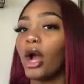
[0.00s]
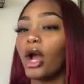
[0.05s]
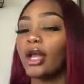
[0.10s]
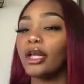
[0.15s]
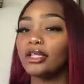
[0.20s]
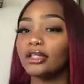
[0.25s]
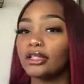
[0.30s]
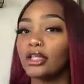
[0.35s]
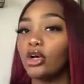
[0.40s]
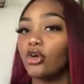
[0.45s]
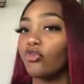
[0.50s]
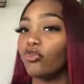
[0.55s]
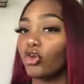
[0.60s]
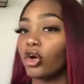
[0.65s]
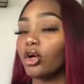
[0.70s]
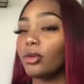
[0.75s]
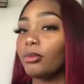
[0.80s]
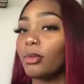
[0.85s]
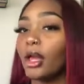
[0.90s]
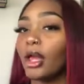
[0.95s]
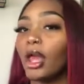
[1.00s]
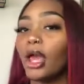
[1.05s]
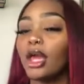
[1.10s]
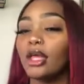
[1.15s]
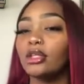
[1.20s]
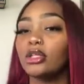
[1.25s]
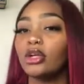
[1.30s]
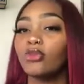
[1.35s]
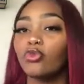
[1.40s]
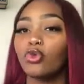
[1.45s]
I can sell from,
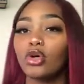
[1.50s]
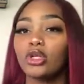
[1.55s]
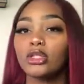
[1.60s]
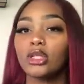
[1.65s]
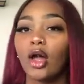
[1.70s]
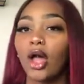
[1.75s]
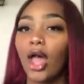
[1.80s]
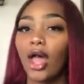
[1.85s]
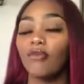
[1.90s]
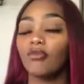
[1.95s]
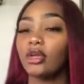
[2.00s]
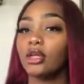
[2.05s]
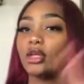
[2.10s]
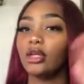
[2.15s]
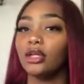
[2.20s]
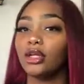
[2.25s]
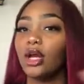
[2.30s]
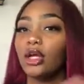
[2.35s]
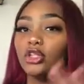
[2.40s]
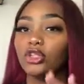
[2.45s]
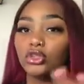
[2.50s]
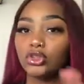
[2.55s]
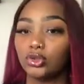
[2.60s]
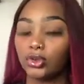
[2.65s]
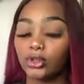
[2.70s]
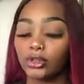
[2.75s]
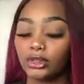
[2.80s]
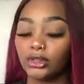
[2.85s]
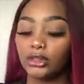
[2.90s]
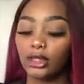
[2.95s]
and then of course I'll have it in other
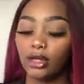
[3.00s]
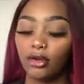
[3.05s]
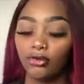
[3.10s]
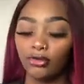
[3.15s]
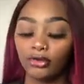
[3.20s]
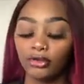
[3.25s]
stores and stuff.